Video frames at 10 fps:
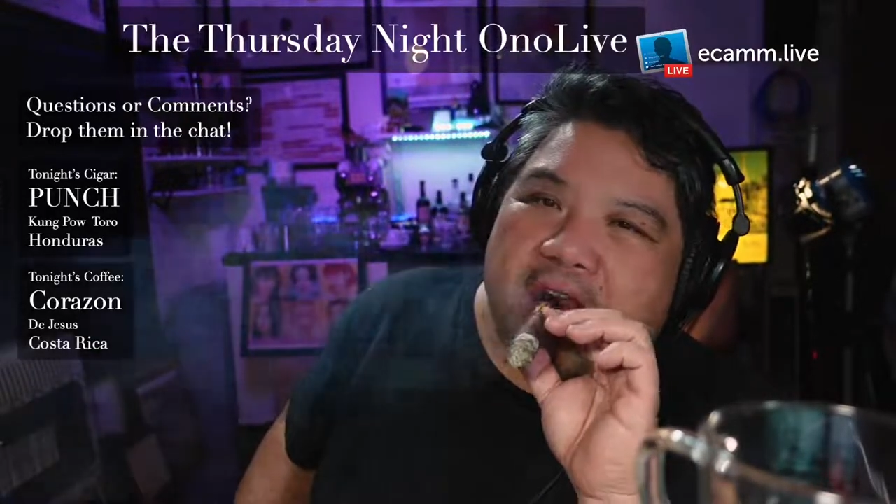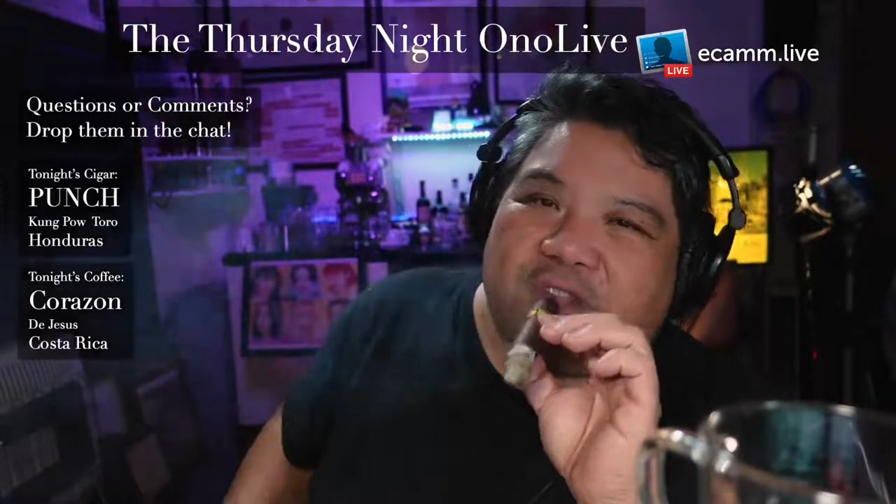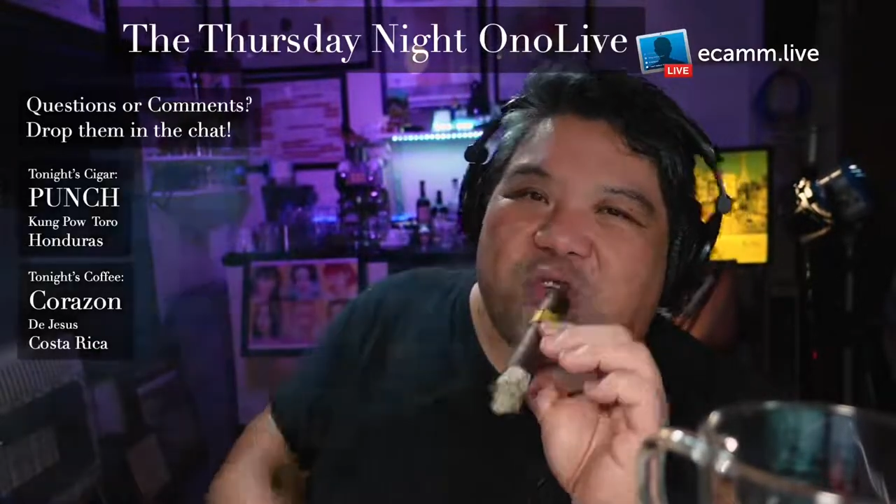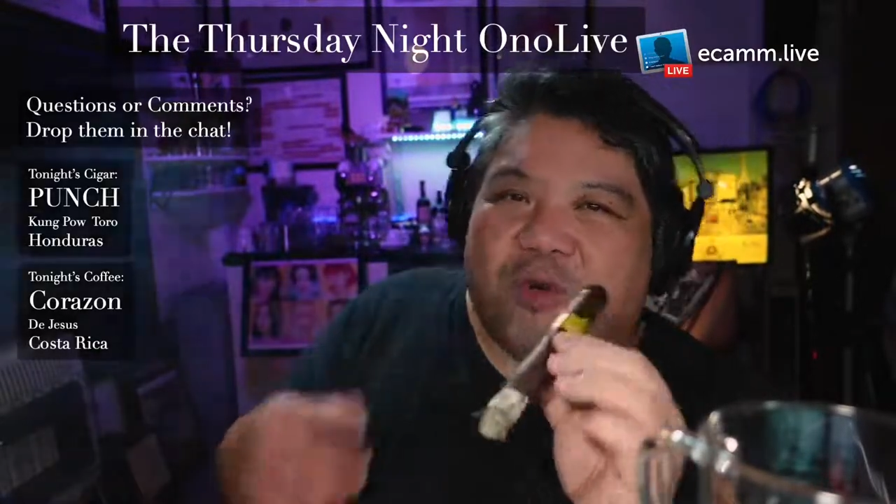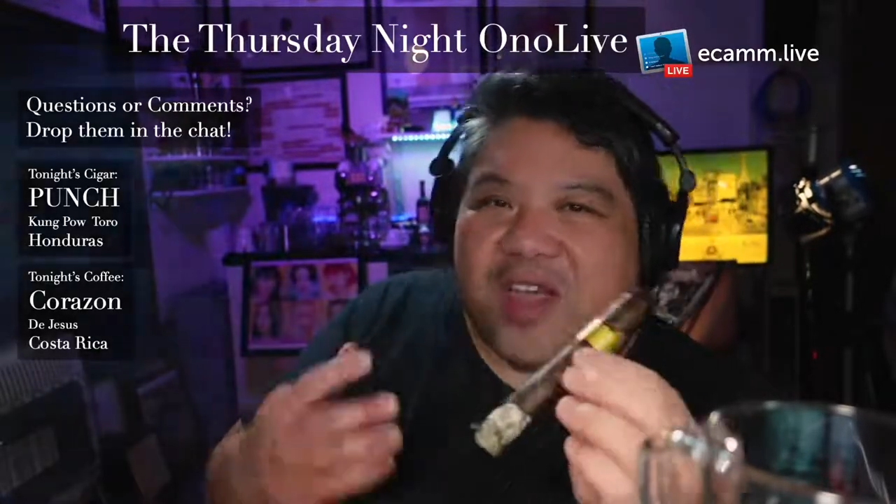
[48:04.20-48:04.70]

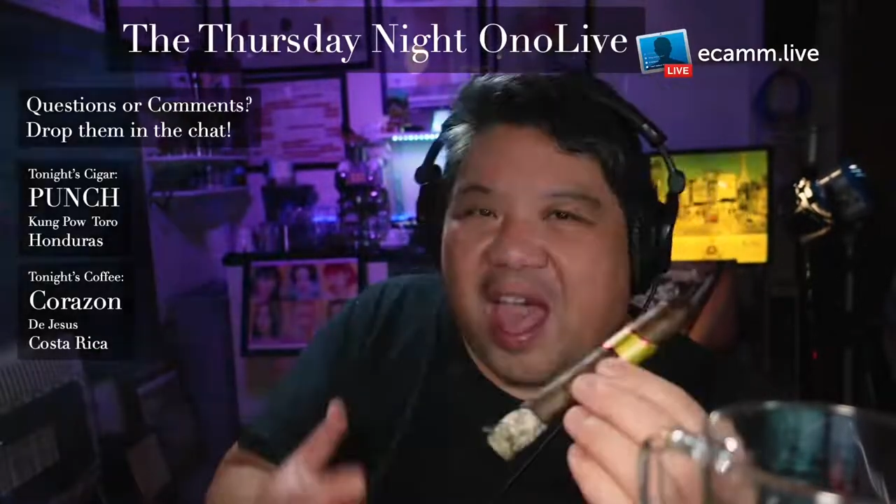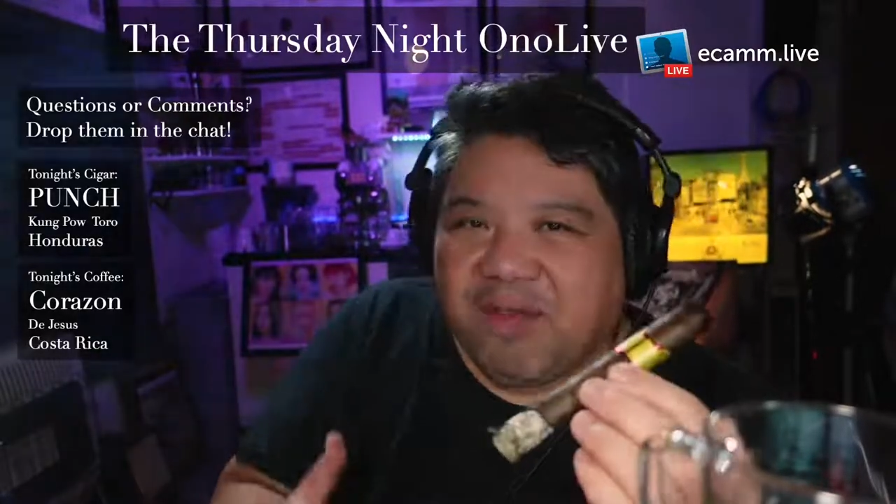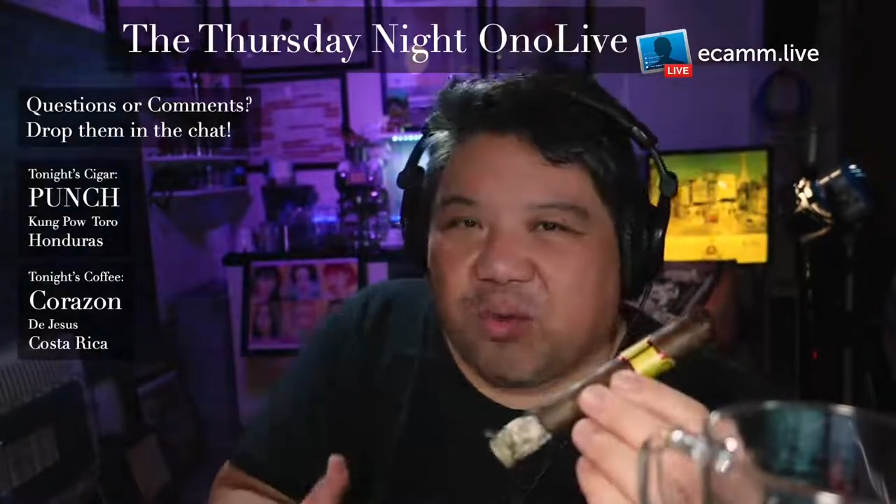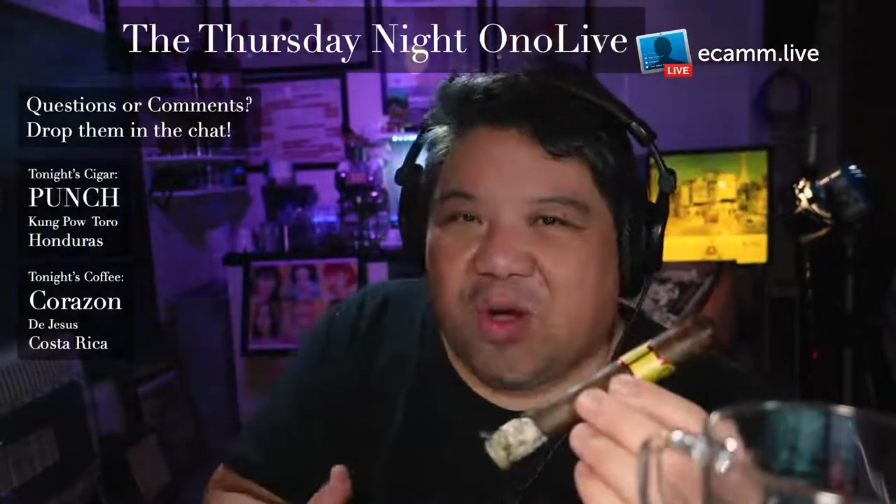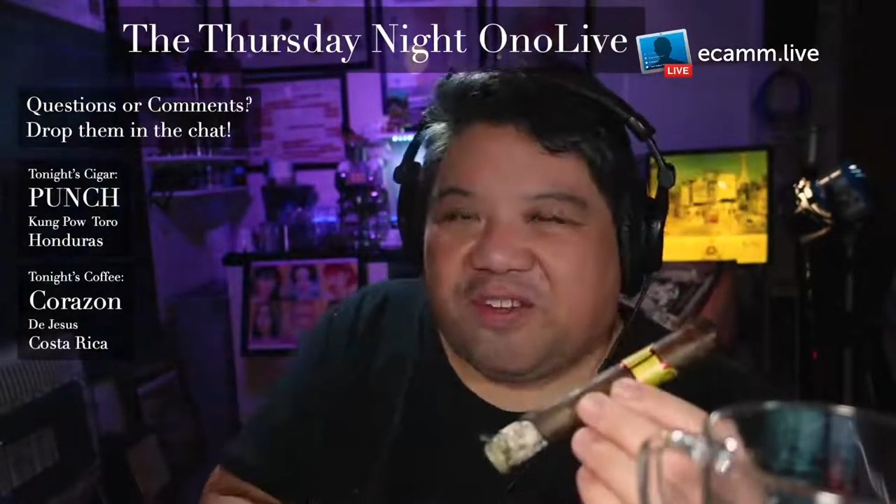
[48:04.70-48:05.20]
so if you
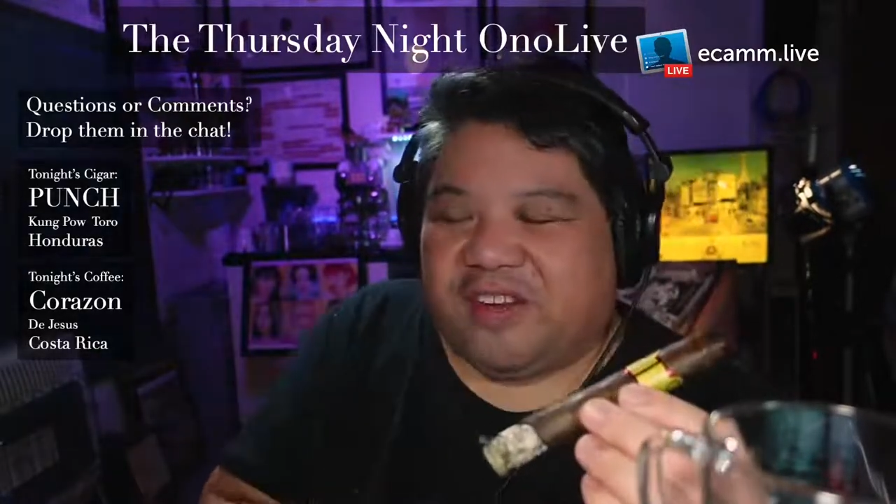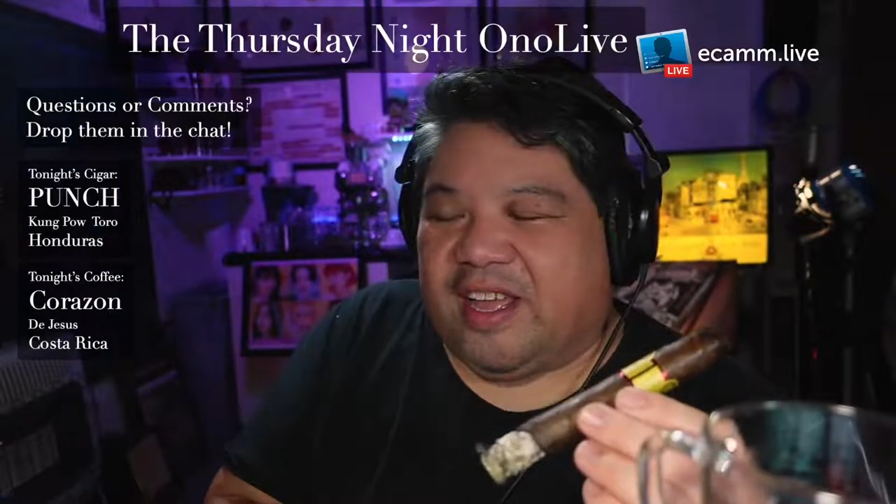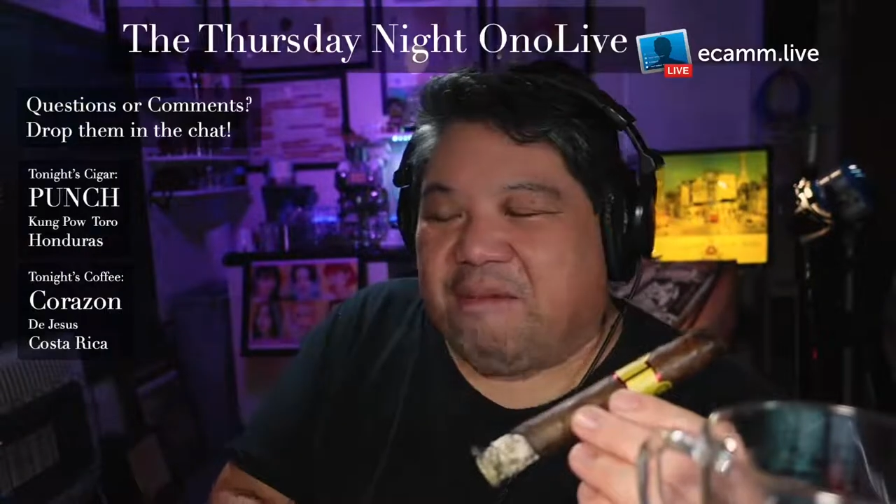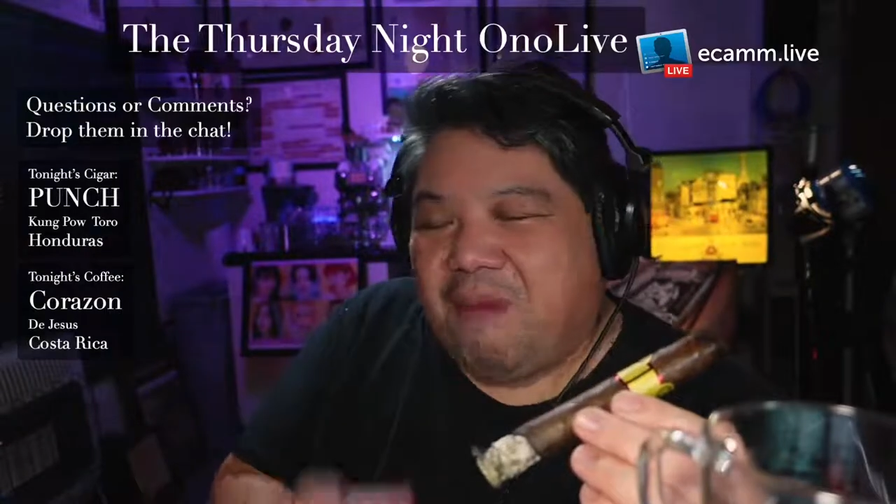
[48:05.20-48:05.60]
haven't watched it yet,